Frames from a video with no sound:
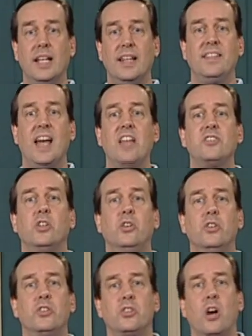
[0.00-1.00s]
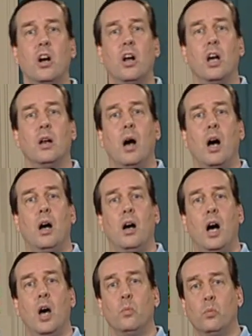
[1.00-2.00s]
that's a good start
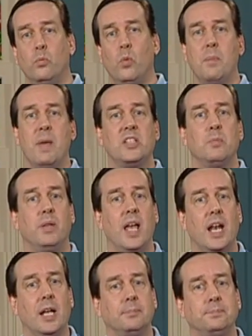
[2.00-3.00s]
on what makes a planet.